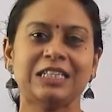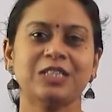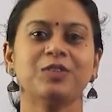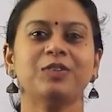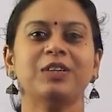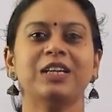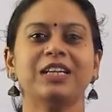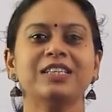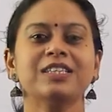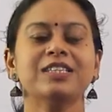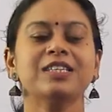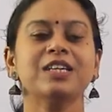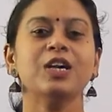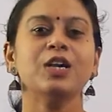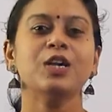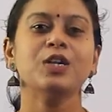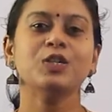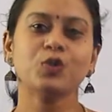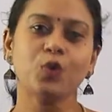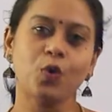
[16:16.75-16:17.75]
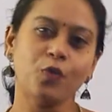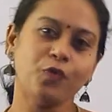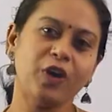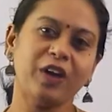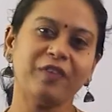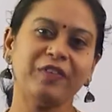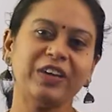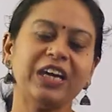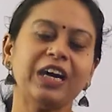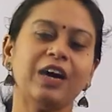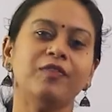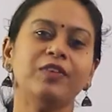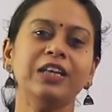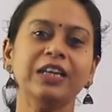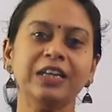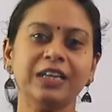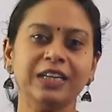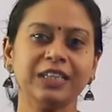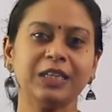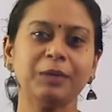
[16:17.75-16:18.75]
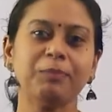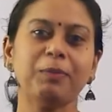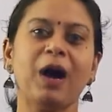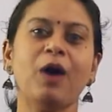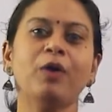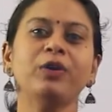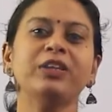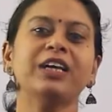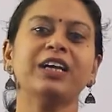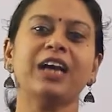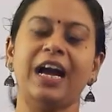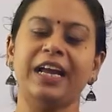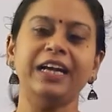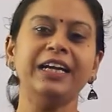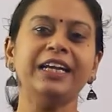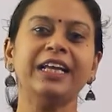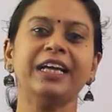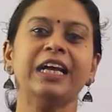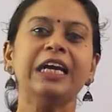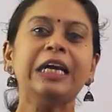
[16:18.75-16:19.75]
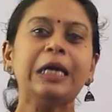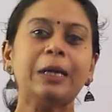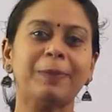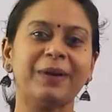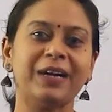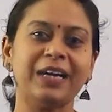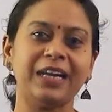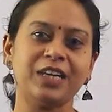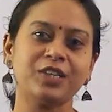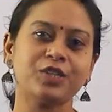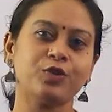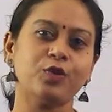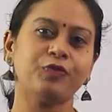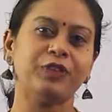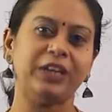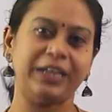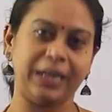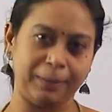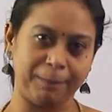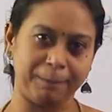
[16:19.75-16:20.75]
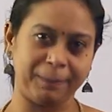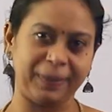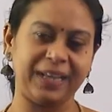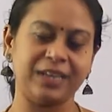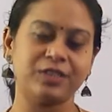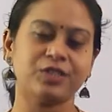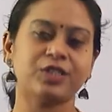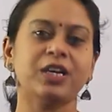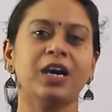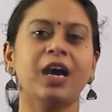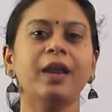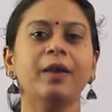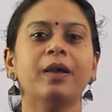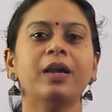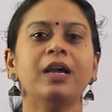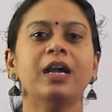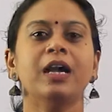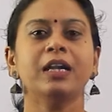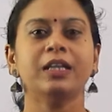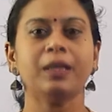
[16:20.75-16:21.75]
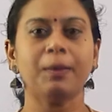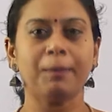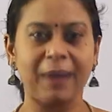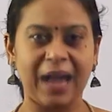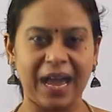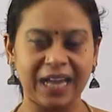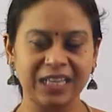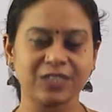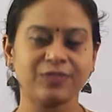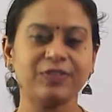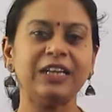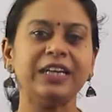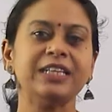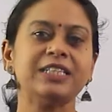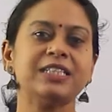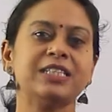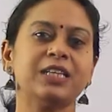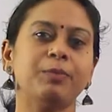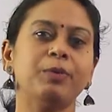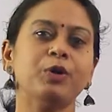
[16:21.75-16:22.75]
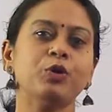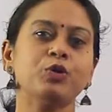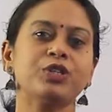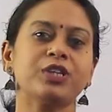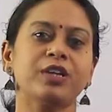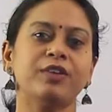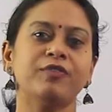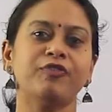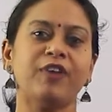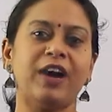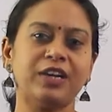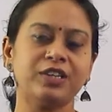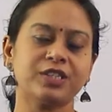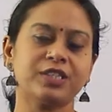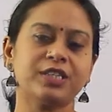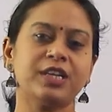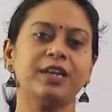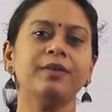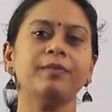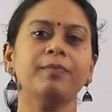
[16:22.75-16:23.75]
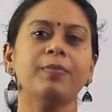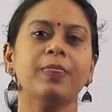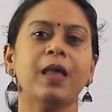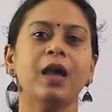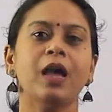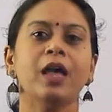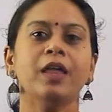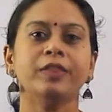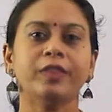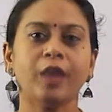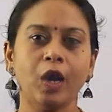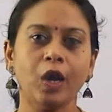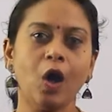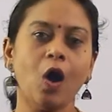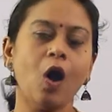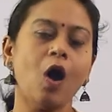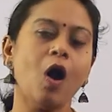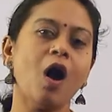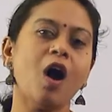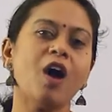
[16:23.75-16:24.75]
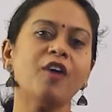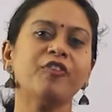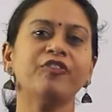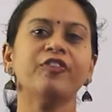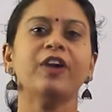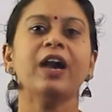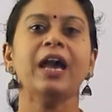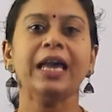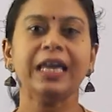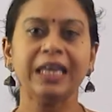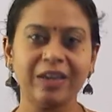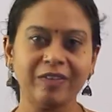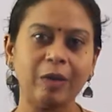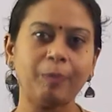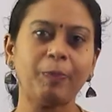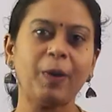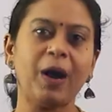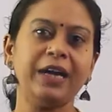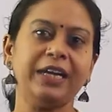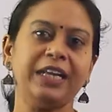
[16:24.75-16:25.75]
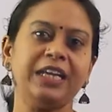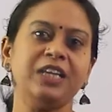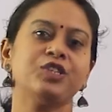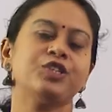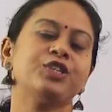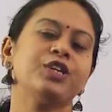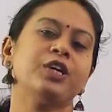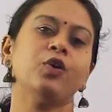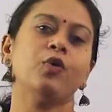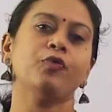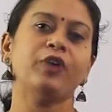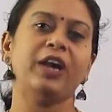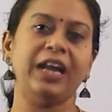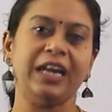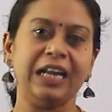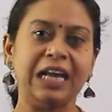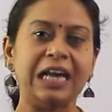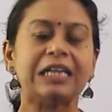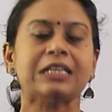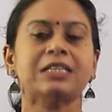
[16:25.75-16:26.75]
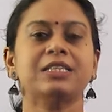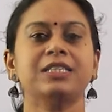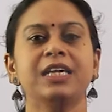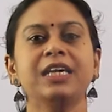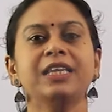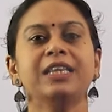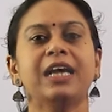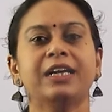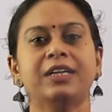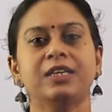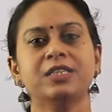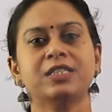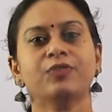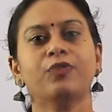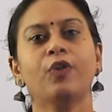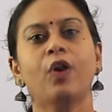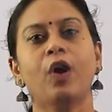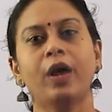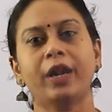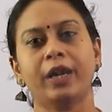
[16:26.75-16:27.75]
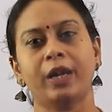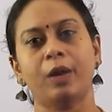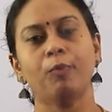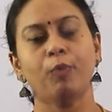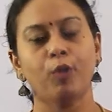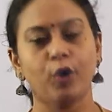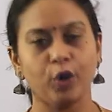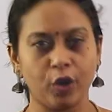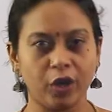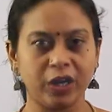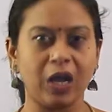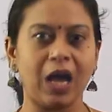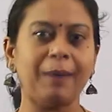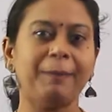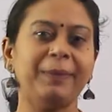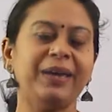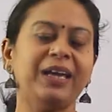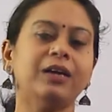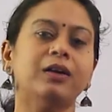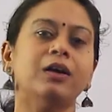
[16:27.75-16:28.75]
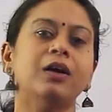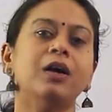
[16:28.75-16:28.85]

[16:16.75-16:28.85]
students, so far we have learnt about the kinetic interpretation of the temperature, the Maxwell distribution function, the law of equipartition of energy, that is for monoatomic,